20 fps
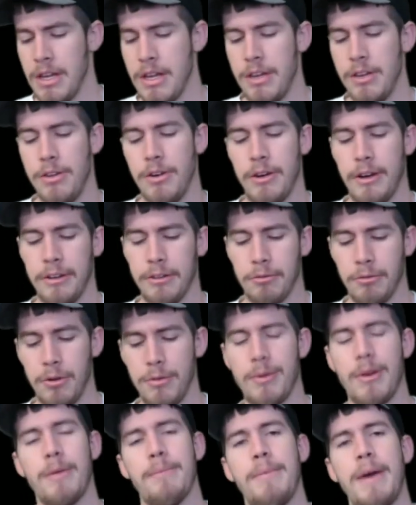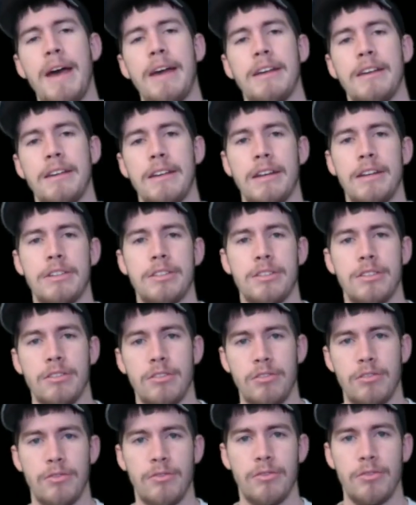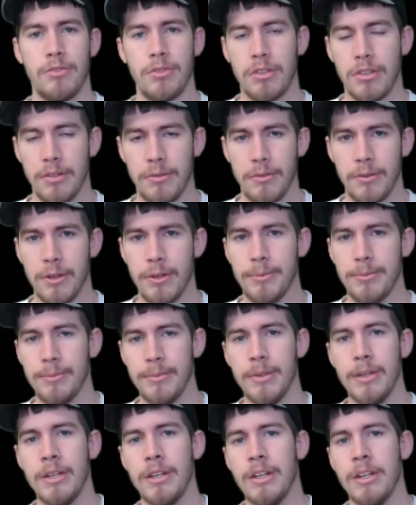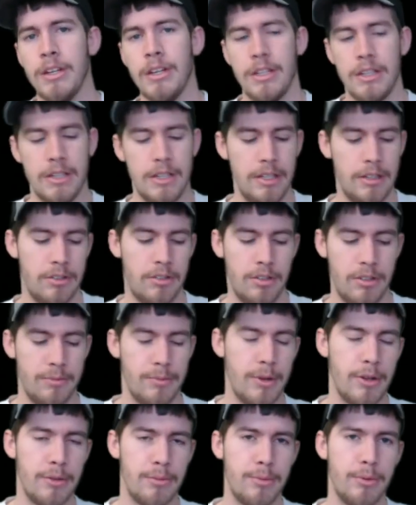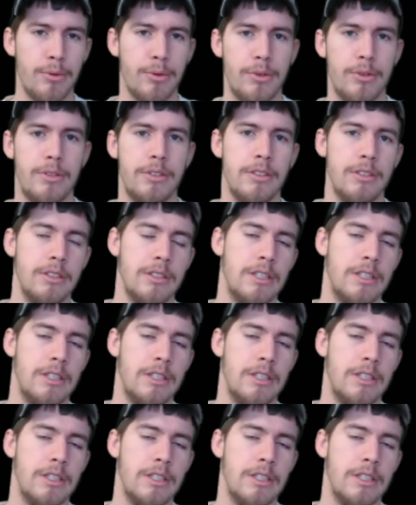you don't have to worry about a bad connection strictly from this to your motherboard.